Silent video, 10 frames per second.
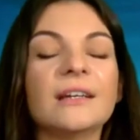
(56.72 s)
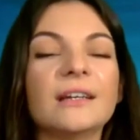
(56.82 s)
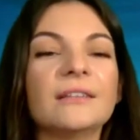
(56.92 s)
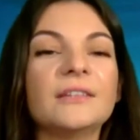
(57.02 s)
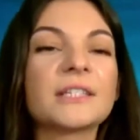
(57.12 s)

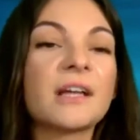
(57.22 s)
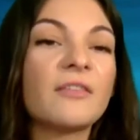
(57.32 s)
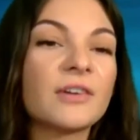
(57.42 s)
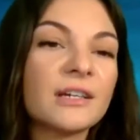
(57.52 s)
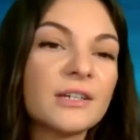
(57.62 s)

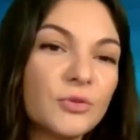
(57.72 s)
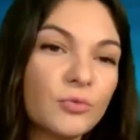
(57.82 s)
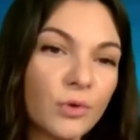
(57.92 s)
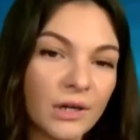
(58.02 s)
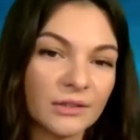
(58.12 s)
discover a new
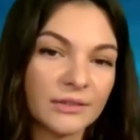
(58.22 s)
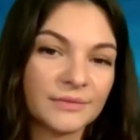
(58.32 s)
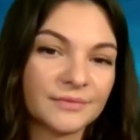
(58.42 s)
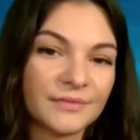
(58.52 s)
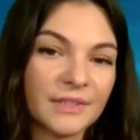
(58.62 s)
world,
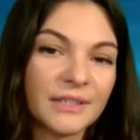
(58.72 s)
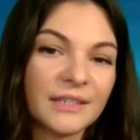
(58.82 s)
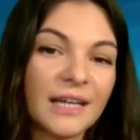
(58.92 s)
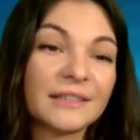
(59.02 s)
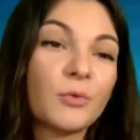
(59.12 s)

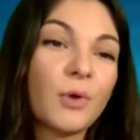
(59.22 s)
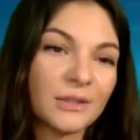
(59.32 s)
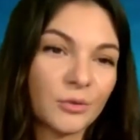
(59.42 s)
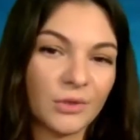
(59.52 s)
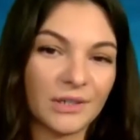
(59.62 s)
the
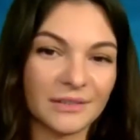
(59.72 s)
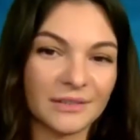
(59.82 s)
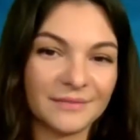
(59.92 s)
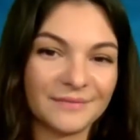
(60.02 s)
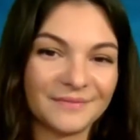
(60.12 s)
underwater world.
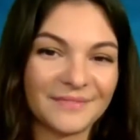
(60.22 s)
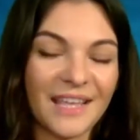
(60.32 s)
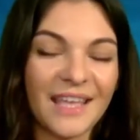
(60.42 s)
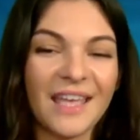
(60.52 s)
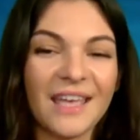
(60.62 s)

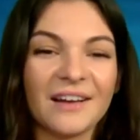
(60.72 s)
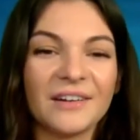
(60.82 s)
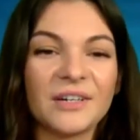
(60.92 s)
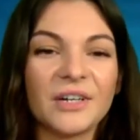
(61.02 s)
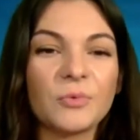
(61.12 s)
We